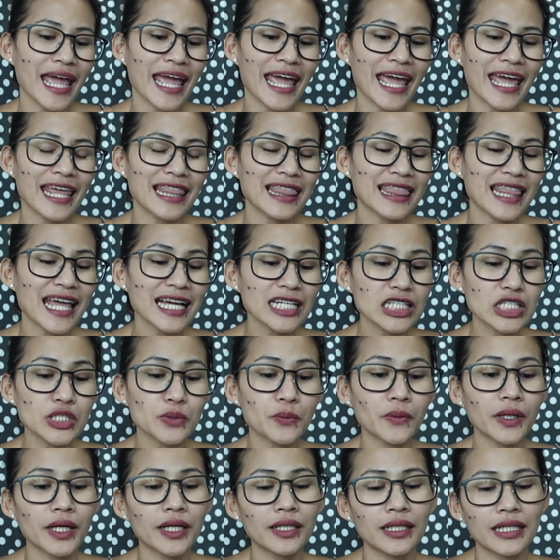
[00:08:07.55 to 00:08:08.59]
And next
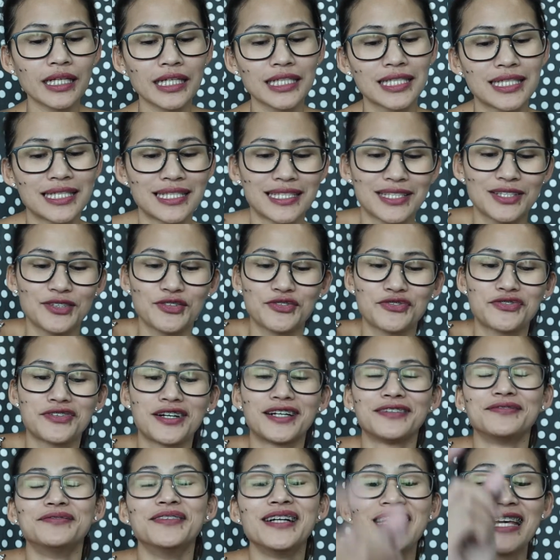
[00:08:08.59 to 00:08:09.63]
one is
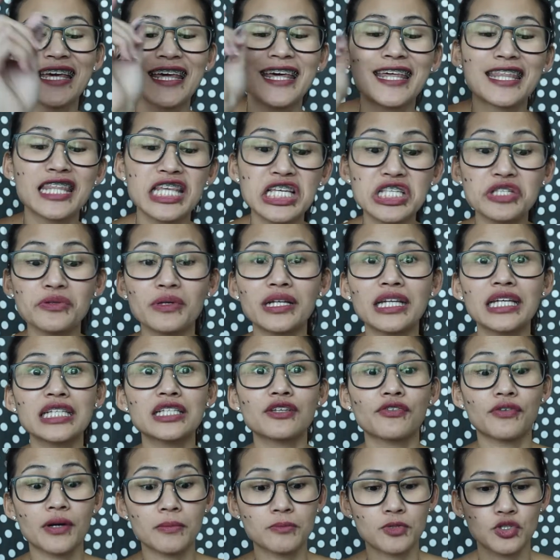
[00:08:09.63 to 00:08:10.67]
from
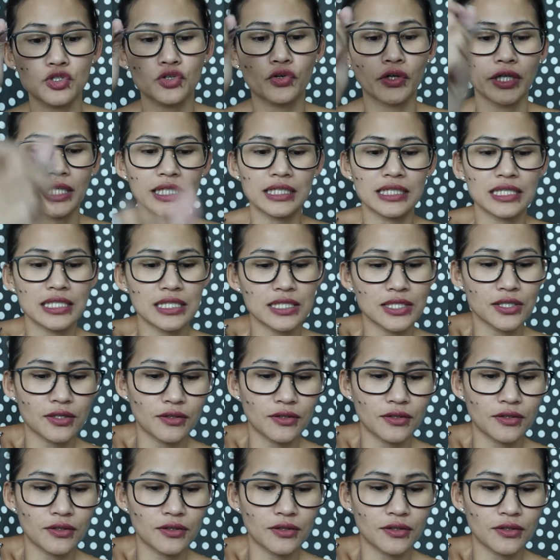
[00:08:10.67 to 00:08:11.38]
Joyce.